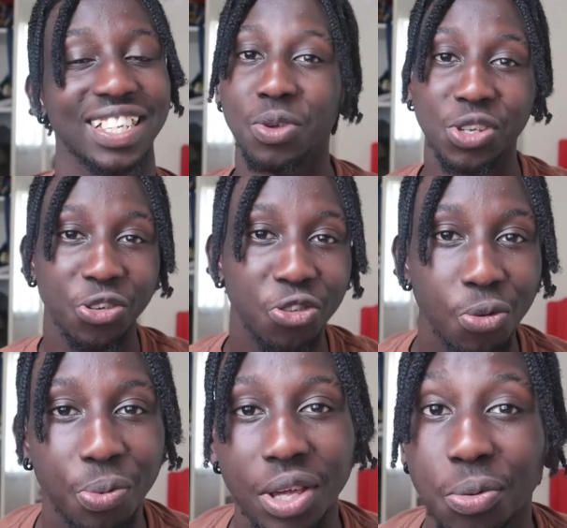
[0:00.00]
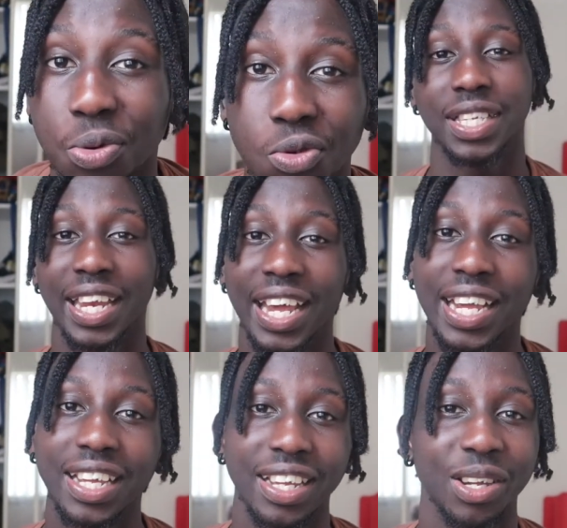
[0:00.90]
beautiful people.
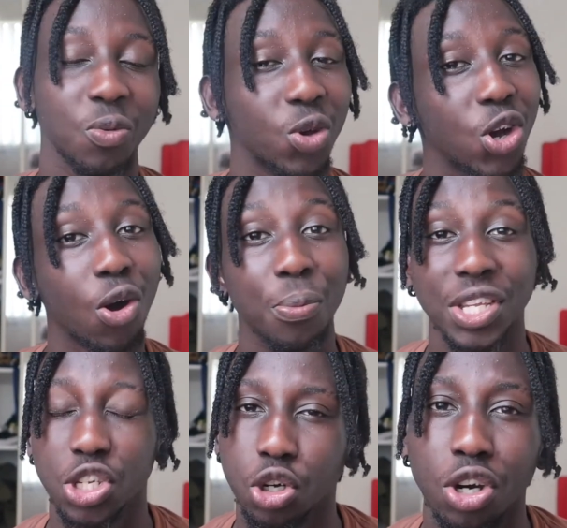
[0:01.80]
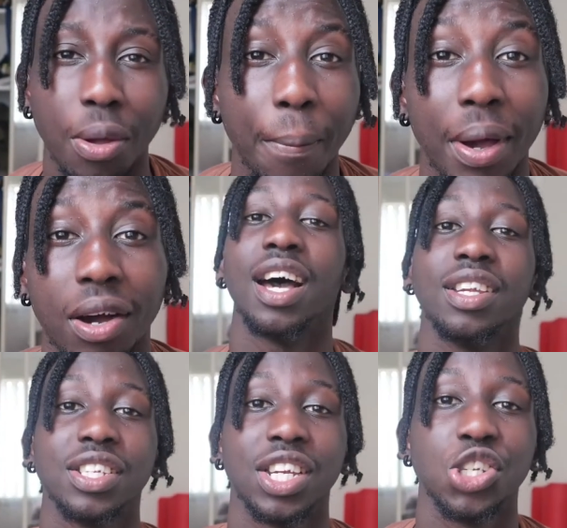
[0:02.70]
Today, we're gonna be talking about how
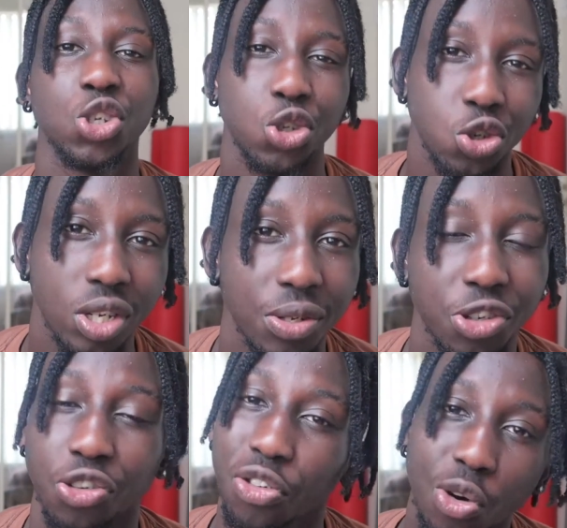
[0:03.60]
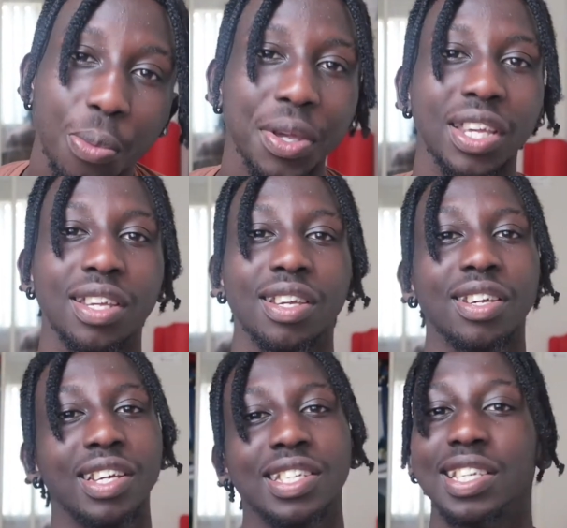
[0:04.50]
to chase your dreams, you feel me?
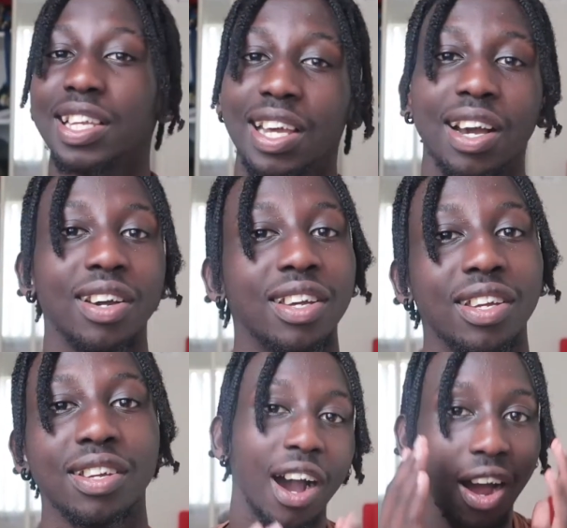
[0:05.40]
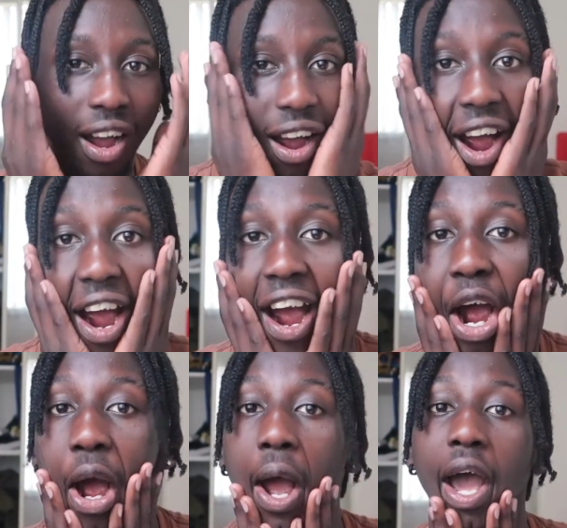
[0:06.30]
It's lit out here. Alright.
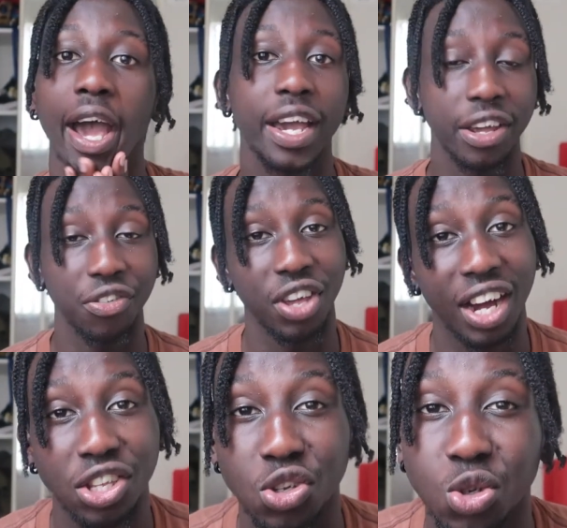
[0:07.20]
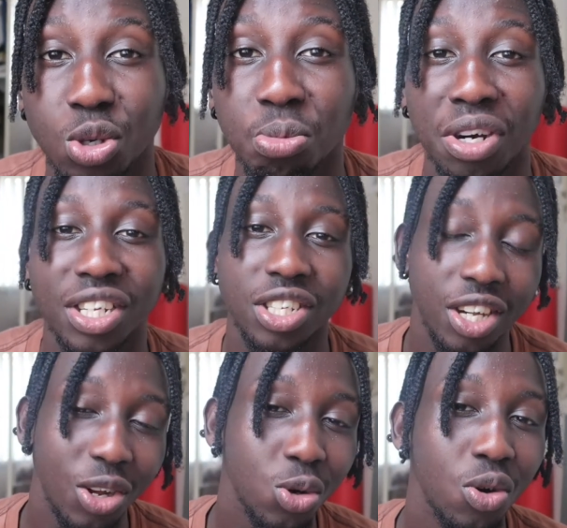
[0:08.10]
Hey, if y'all new to my
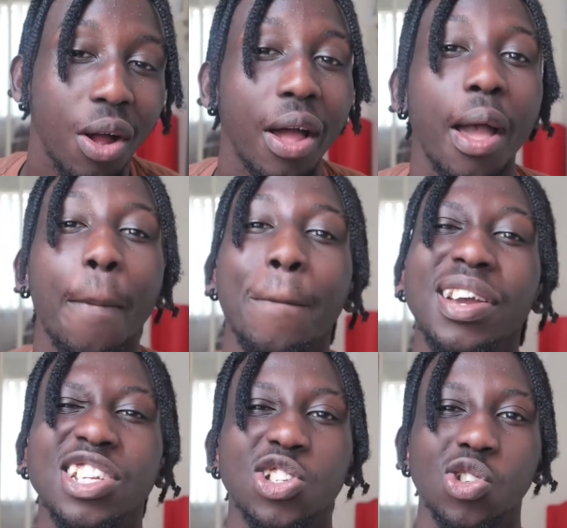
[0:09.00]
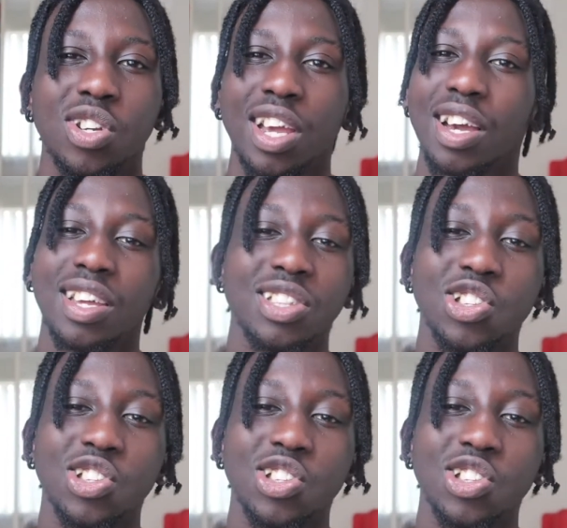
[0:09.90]
channel, make sure y'all hit